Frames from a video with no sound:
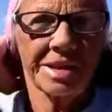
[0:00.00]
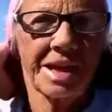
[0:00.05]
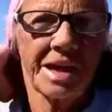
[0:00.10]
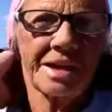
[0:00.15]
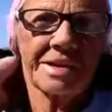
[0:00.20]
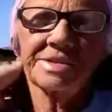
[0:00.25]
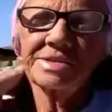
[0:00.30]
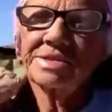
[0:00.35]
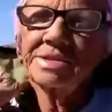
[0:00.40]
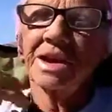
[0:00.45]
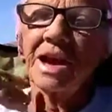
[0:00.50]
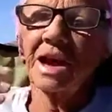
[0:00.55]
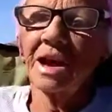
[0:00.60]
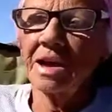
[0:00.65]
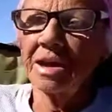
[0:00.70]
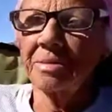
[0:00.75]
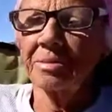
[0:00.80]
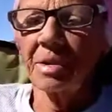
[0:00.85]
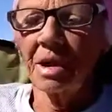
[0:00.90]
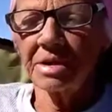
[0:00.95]
last
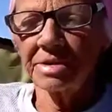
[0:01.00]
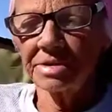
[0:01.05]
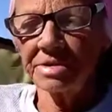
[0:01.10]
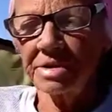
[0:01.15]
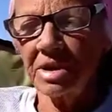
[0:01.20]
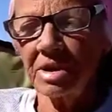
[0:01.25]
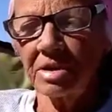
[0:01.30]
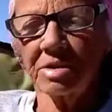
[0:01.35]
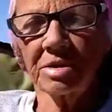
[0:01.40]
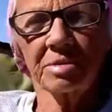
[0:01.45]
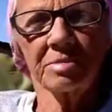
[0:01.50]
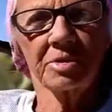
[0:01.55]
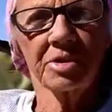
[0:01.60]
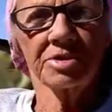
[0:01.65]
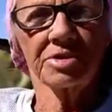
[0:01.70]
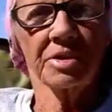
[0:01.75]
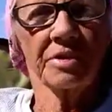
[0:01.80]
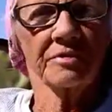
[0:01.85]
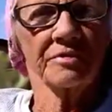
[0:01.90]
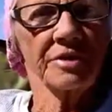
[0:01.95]
time I saw him
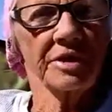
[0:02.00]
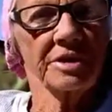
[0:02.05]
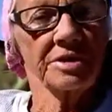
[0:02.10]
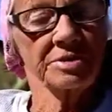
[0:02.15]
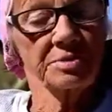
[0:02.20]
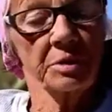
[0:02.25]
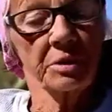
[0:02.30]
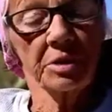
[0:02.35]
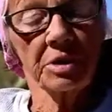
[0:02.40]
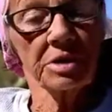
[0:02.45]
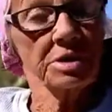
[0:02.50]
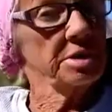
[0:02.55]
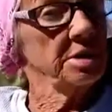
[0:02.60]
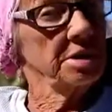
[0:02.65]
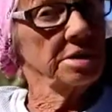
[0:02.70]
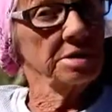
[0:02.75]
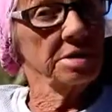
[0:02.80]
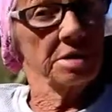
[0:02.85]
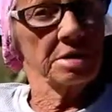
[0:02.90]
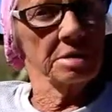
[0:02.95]
was on Facebook, and
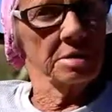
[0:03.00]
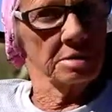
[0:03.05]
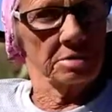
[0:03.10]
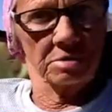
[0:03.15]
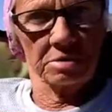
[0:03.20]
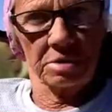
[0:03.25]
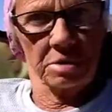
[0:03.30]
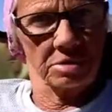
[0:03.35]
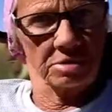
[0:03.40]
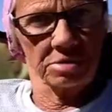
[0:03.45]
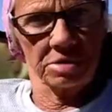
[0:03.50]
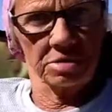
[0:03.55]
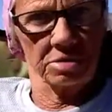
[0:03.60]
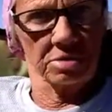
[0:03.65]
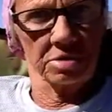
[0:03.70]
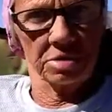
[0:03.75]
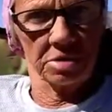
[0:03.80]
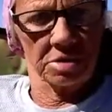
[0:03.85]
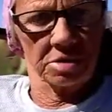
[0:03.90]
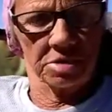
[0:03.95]
he didn't look no too
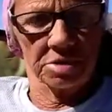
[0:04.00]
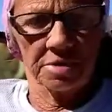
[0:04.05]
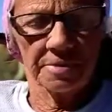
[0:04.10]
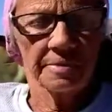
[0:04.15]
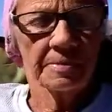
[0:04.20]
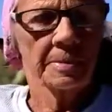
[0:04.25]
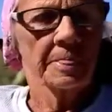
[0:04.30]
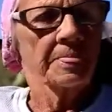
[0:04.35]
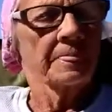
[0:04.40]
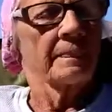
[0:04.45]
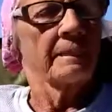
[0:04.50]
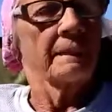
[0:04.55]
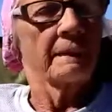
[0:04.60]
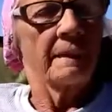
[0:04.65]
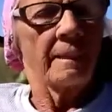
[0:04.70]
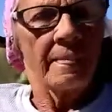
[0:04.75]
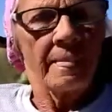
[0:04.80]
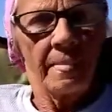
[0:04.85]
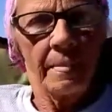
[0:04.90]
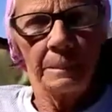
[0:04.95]
good.
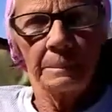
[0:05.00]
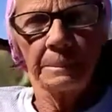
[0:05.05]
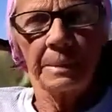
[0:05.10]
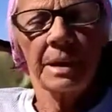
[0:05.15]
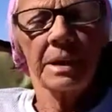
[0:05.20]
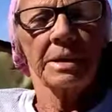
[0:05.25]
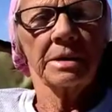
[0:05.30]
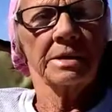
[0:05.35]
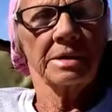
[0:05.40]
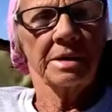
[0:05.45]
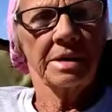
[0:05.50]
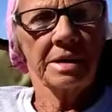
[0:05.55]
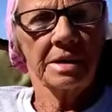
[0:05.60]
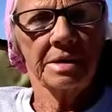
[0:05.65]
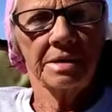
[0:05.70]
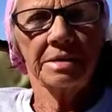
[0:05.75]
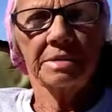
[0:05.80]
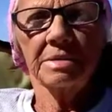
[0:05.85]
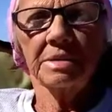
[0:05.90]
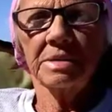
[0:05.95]
But
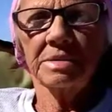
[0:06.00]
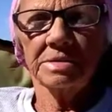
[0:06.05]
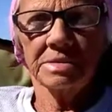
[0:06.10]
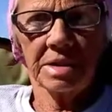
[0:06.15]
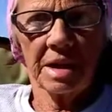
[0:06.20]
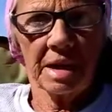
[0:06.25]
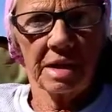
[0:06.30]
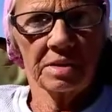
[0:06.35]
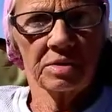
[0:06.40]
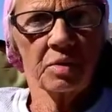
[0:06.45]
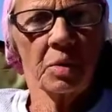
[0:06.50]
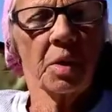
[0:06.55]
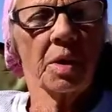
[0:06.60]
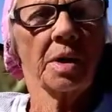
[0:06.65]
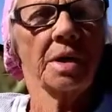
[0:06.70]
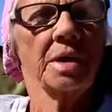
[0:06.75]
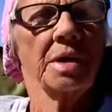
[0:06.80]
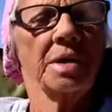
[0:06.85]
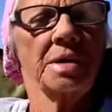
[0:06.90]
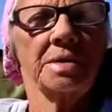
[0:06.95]
he's gained
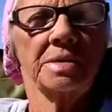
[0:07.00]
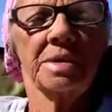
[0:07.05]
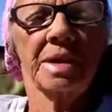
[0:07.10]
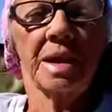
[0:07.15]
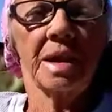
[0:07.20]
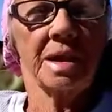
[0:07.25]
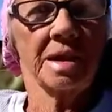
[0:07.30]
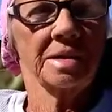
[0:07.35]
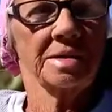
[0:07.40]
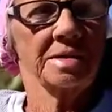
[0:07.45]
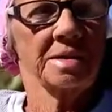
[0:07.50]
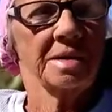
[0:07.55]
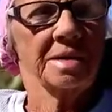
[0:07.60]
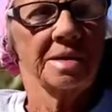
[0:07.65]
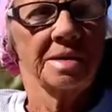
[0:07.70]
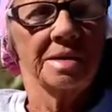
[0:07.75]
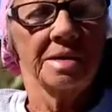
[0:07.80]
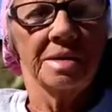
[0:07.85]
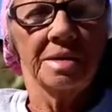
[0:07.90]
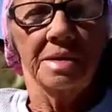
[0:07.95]
weight, and
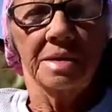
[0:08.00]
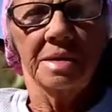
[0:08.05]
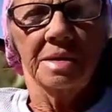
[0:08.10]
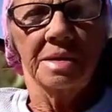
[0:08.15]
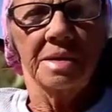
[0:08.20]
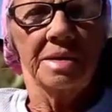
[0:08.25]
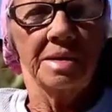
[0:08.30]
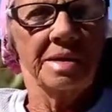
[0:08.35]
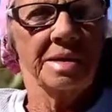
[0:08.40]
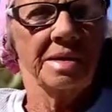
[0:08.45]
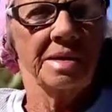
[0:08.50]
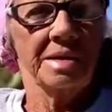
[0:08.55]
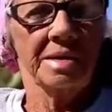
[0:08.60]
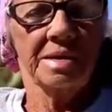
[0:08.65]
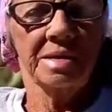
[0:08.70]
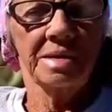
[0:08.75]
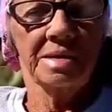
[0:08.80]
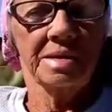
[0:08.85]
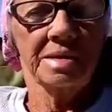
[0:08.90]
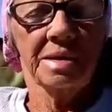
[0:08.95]

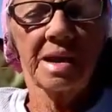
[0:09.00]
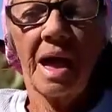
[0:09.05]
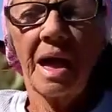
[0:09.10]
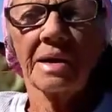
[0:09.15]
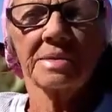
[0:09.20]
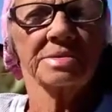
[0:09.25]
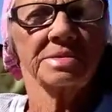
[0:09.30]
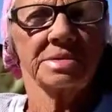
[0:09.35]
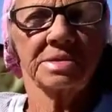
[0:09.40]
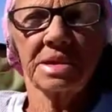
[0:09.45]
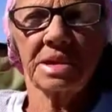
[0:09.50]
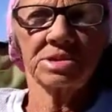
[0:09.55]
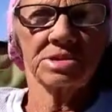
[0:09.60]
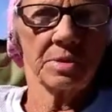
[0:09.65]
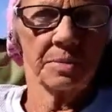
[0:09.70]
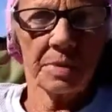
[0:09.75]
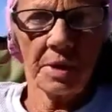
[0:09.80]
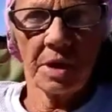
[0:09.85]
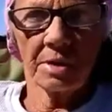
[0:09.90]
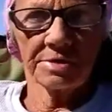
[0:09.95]
he has such
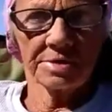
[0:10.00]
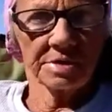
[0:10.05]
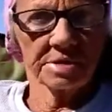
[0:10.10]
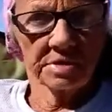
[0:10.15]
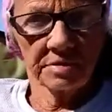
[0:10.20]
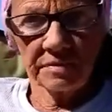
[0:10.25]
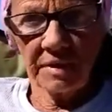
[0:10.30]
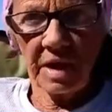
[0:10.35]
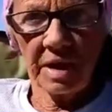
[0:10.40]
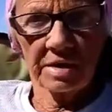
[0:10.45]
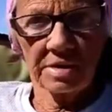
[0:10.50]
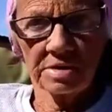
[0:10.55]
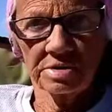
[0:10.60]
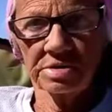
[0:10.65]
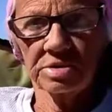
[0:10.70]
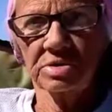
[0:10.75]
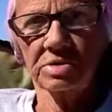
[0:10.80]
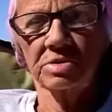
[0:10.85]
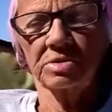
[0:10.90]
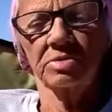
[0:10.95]
a positive
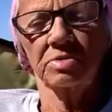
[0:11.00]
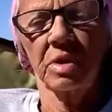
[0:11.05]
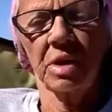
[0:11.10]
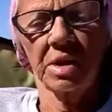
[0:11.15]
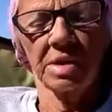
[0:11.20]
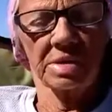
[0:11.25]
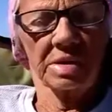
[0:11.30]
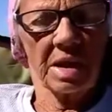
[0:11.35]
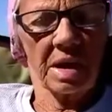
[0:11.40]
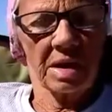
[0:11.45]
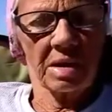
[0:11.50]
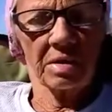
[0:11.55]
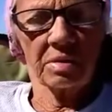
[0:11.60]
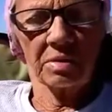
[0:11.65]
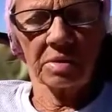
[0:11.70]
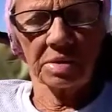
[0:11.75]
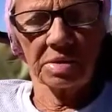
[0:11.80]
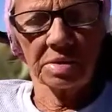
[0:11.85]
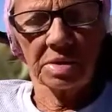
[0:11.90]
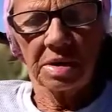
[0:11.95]
attitude right
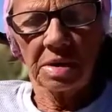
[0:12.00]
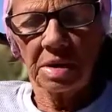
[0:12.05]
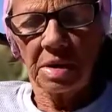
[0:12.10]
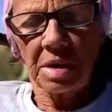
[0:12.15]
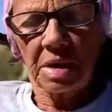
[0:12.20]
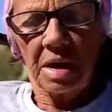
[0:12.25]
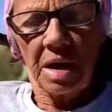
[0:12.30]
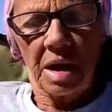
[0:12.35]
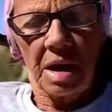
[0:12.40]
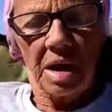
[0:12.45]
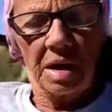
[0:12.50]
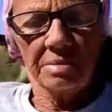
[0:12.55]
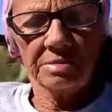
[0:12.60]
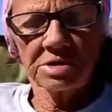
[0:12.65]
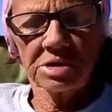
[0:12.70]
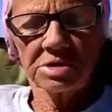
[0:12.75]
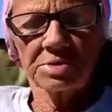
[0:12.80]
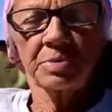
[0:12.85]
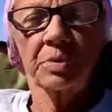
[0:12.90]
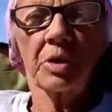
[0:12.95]
now, and I'm
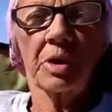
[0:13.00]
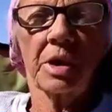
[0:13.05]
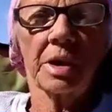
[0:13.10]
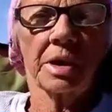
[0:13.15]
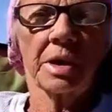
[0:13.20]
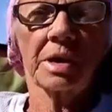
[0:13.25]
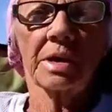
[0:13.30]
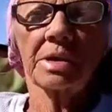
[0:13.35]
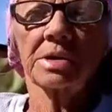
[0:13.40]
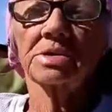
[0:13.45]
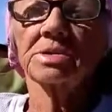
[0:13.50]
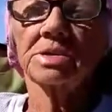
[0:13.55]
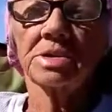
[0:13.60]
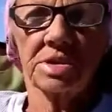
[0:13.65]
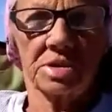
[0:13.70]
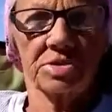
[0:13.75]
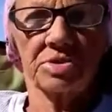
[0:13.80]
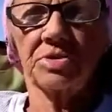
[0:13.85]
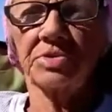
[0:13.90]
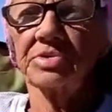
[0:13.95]
just praying it
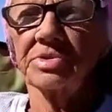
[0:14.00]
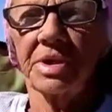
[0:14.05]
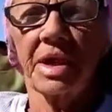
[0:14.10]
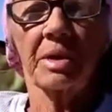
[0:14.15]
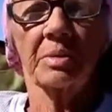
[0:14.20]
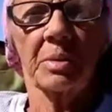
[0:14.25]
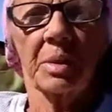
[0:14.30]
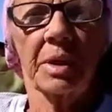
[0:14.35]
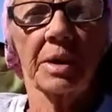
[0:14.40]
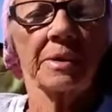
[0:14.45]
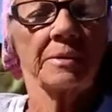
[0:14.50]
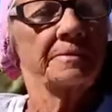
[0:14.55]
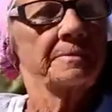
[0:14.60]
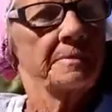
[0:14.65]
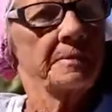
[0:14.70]
continues that way.